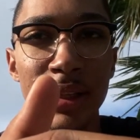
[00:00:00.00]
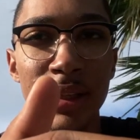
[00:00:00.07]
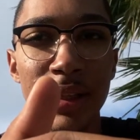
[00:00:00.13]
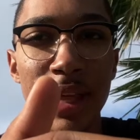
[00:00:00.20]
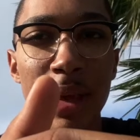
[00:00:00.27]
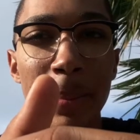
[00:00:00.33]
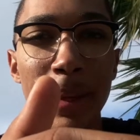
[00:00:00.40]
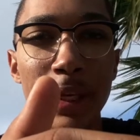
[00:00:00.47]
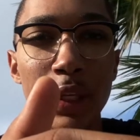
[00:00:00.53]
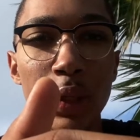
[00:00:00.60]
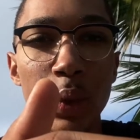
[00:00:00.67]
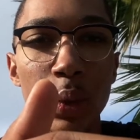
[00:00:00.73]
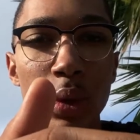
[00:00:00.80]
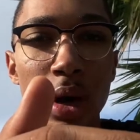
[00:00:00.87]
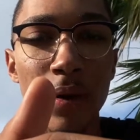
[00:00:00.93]
they make
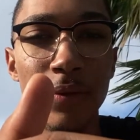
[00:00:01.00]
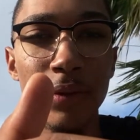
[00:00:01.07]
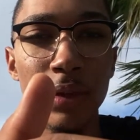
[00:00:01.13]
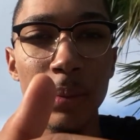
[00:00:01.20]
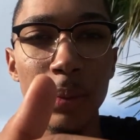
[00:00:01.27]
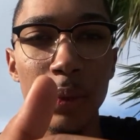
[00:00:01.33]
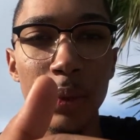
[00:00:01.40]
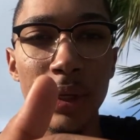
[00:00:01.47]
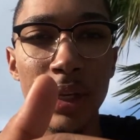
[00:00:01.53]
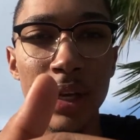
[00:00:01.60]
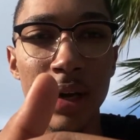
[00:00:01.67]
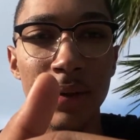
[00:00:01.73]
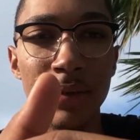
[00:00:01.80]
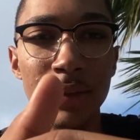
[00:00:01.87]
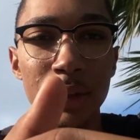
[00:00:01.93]
you comfortable
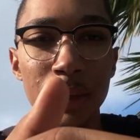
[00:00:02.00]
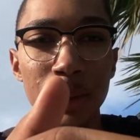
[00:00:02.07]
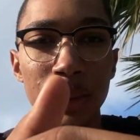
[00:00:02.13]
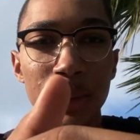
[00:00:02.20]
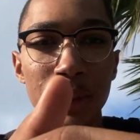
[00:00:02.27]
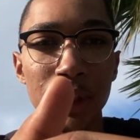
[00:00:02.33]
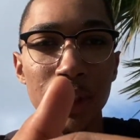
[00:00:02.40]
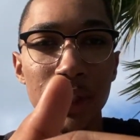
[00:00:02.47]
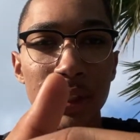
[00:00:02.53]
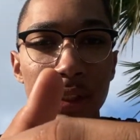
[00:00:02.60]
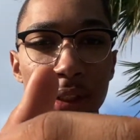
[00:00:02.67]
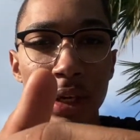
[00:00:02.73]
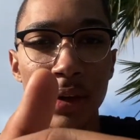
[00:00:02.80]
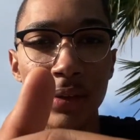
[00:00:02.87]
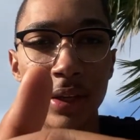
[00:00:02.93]
enough to share
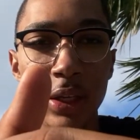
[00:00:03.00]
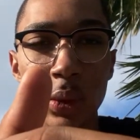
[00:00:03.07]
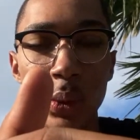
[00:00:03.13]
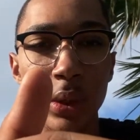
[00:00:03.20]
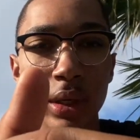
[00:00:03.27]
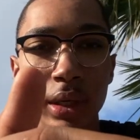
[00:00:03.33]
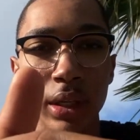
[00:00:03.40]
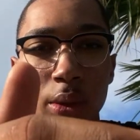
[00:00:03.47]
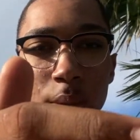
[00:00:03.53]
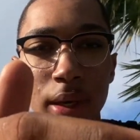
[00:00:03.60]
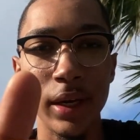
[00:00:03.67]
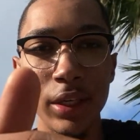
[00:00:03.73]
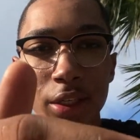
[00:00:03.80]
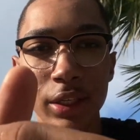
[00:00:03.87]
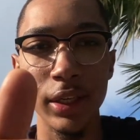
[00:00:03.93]
stuff that you wouldn't
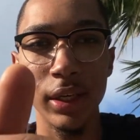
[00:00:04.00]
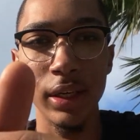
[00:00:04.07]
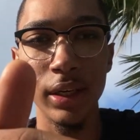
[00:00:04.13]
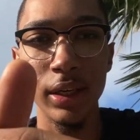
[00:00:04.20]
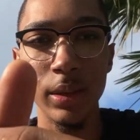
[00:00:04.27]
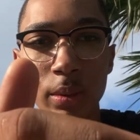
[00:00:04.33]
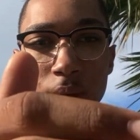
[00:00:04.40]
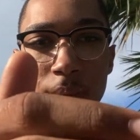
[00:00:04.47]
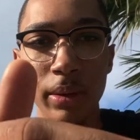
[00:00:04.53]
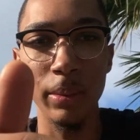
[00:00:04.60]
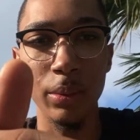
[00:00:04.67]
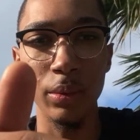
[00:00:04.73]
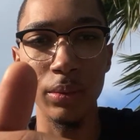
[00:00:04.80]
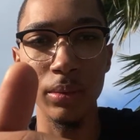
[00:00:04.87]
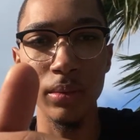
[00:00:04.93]
otherwise share with people.